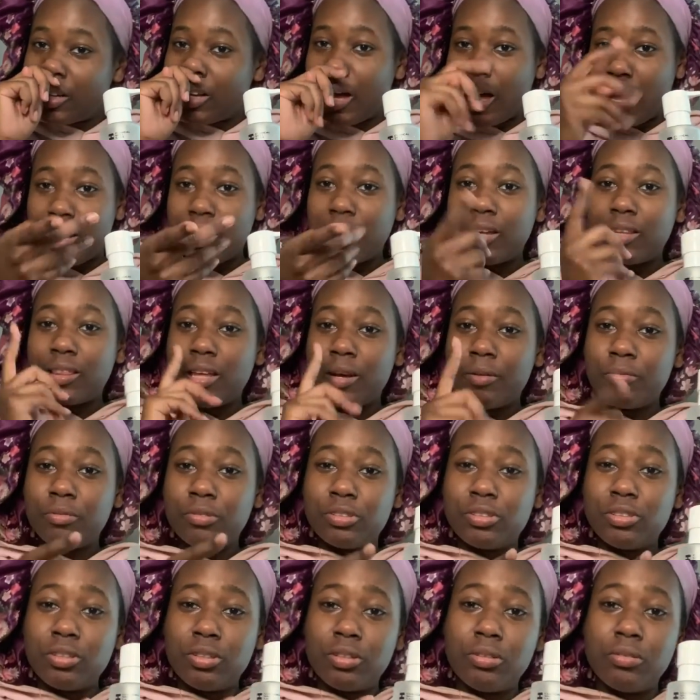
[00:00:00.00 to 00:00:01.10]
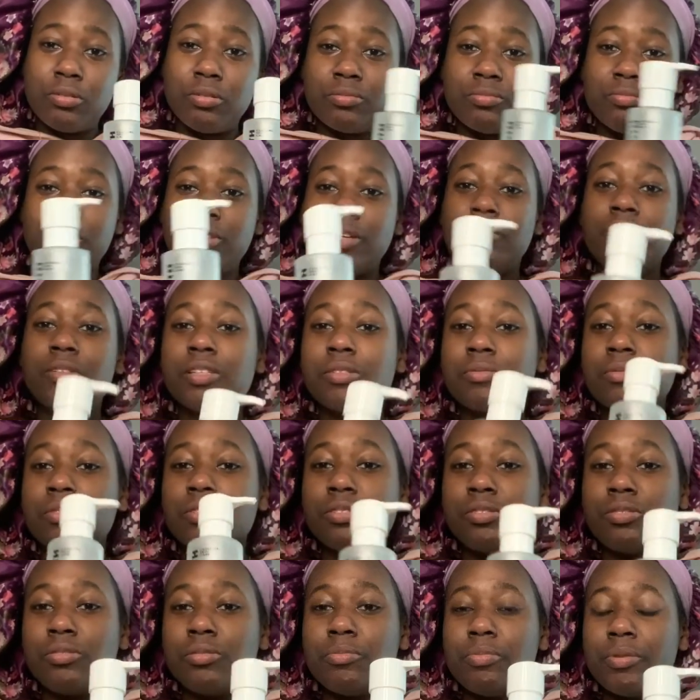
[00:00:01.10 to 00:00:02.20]
I like that one too. If this
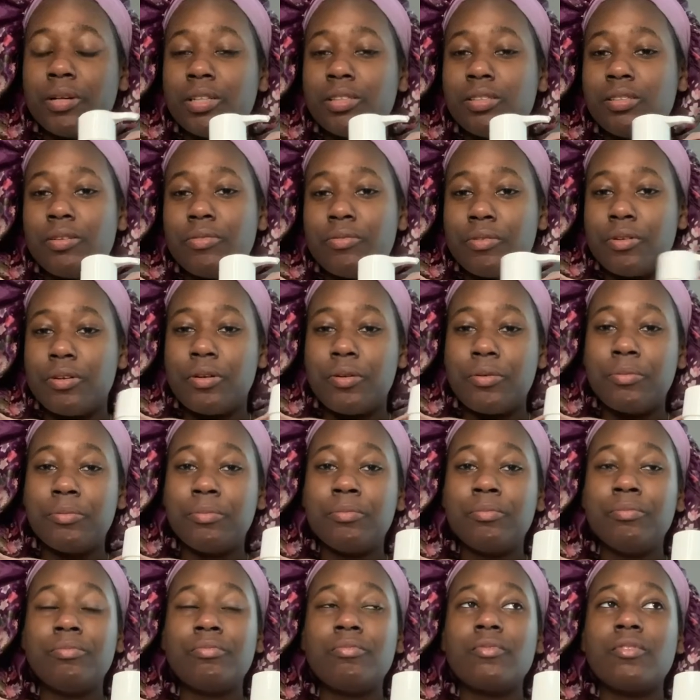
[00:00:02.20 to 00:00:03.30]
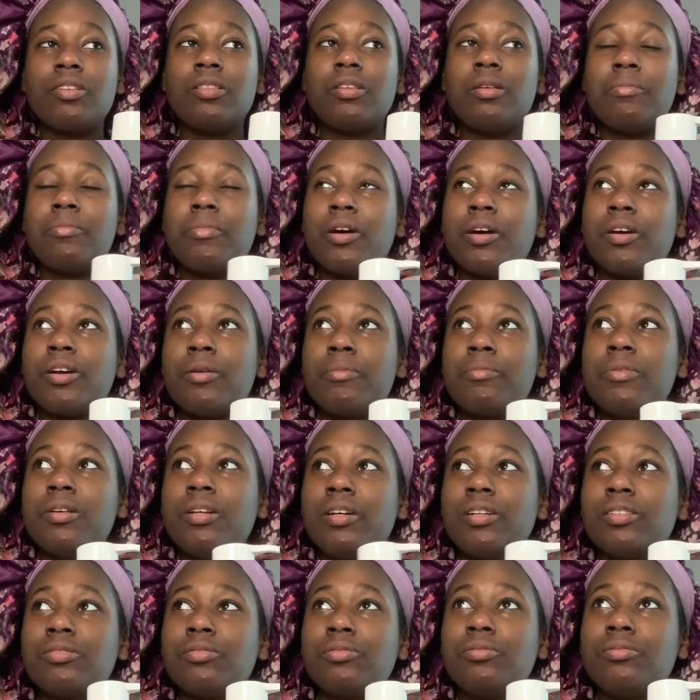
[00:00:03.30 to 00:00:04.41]
one's too pricey for you, the Mario
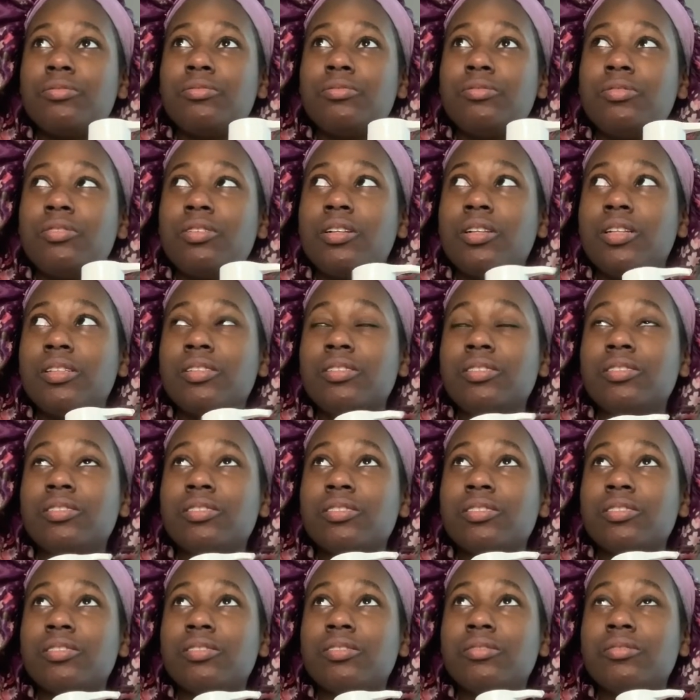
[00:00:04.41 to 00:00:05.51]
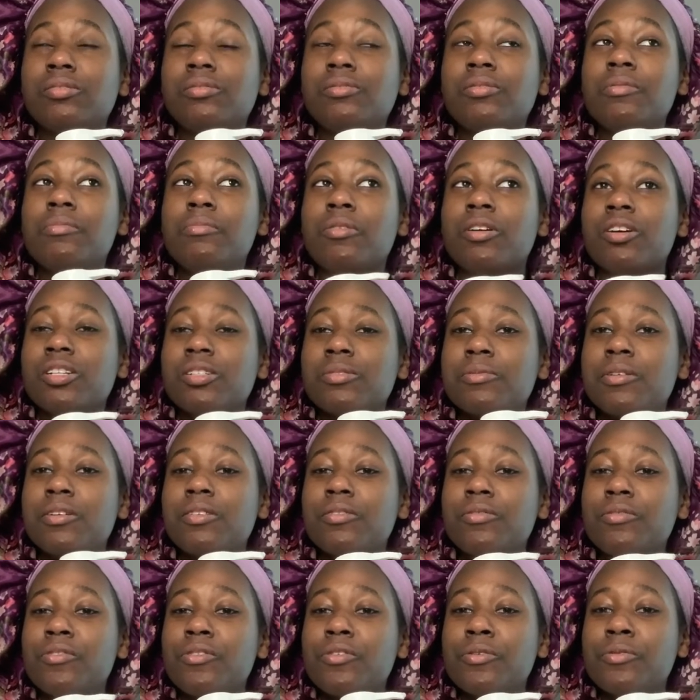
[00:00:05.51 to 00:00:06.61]
Badescu cleanser with
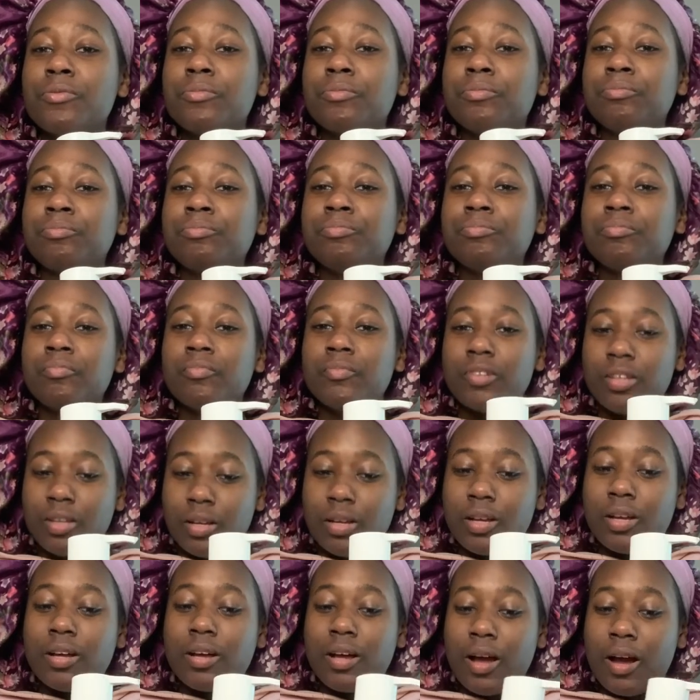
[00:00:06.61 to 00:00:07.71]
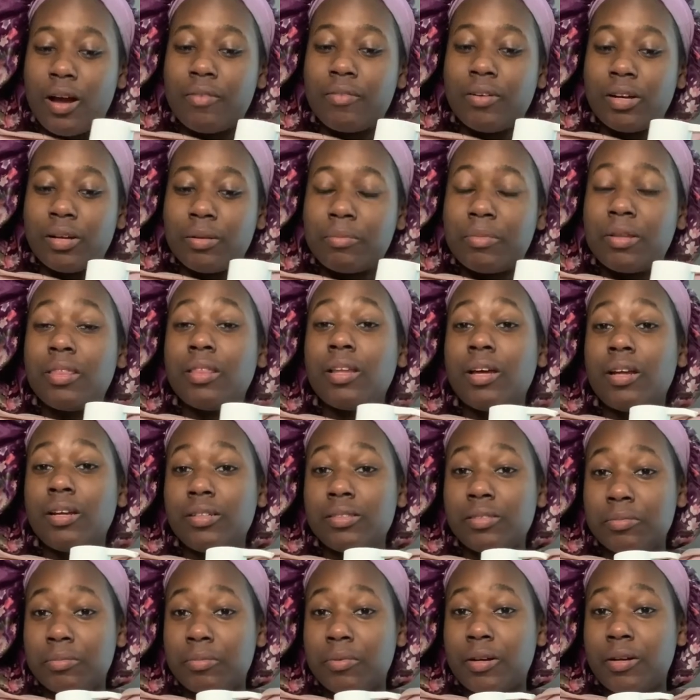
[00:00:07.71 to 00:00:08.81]
marshmallow root, I recommend that
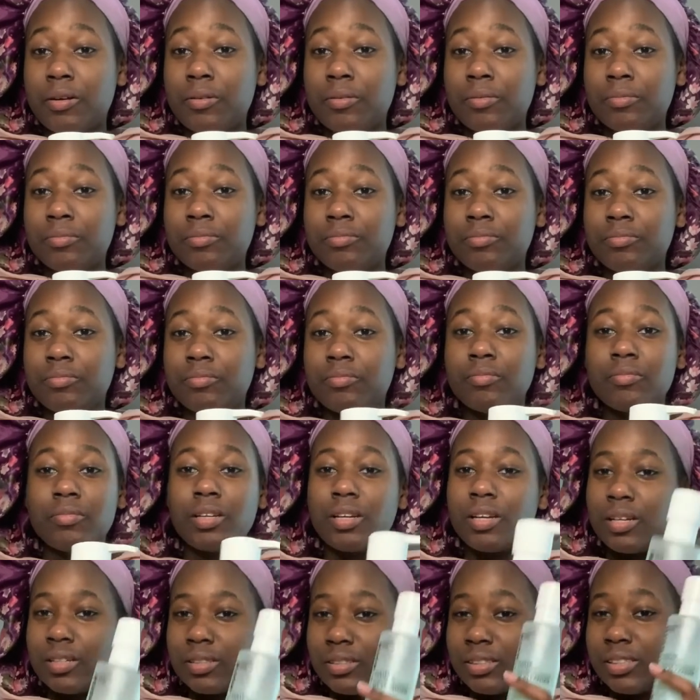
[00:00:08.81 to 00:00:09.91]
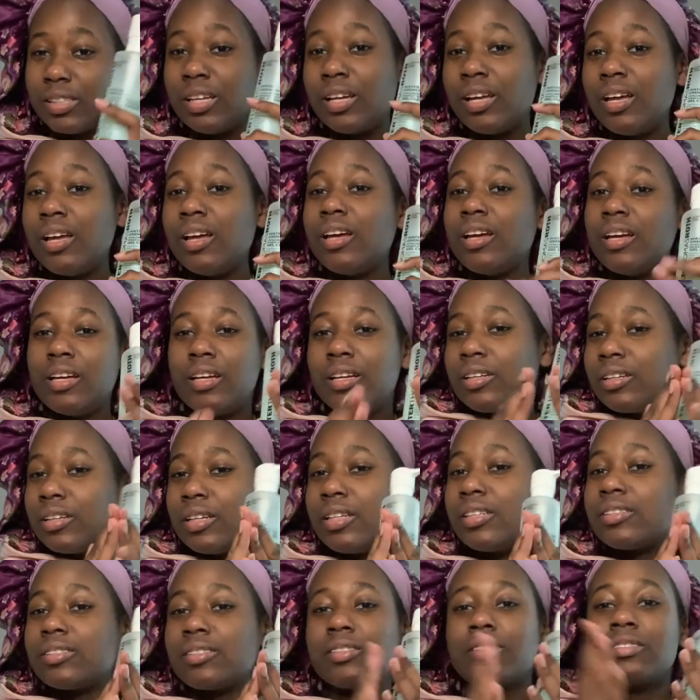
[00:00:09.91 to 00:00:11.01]
as well because
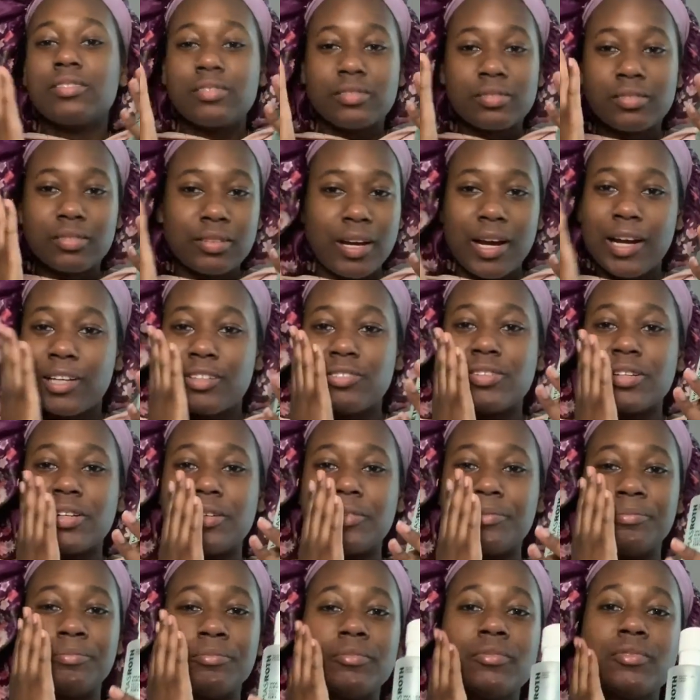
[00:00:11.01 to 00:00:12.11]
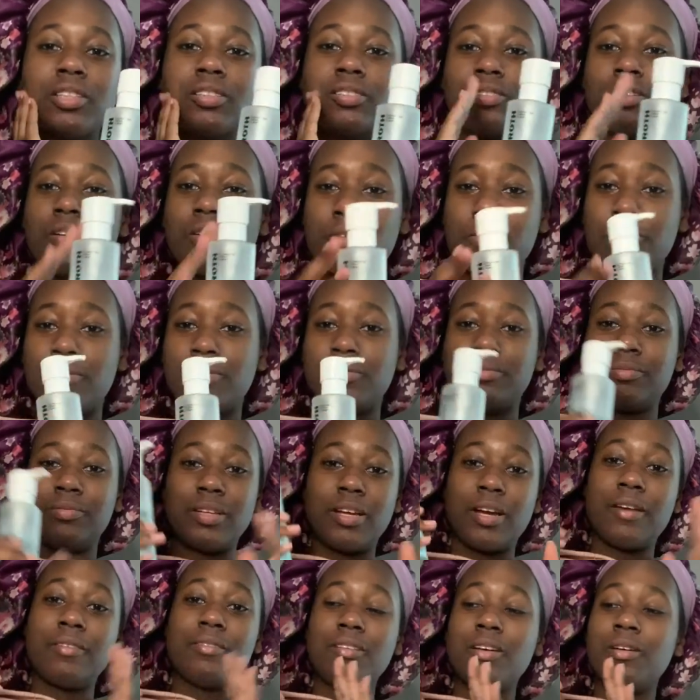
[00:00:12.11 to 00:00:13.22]
it's hydrating. So
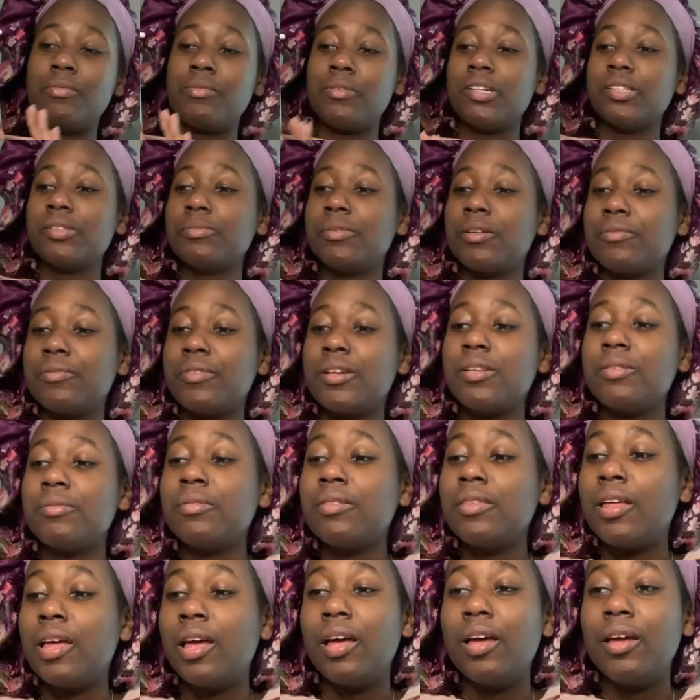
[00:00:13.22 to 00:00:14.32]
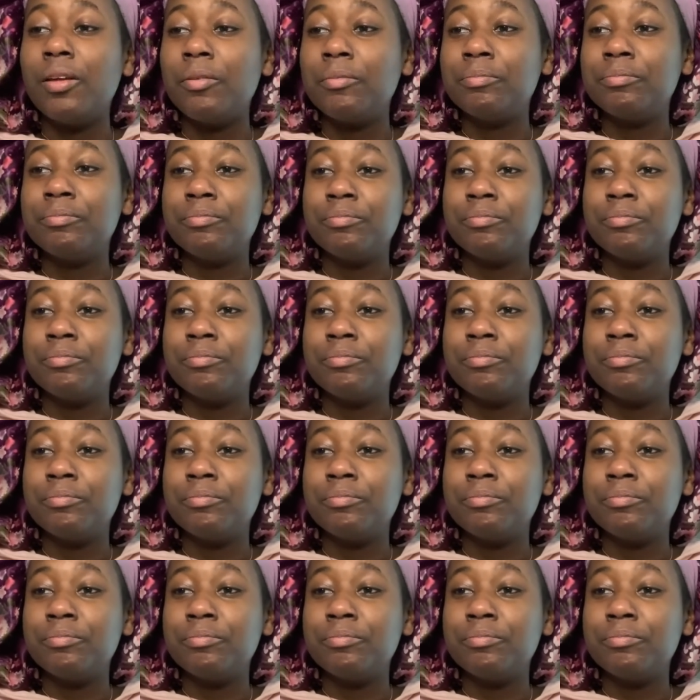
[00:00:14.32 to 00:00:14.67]
after I wash my face with that,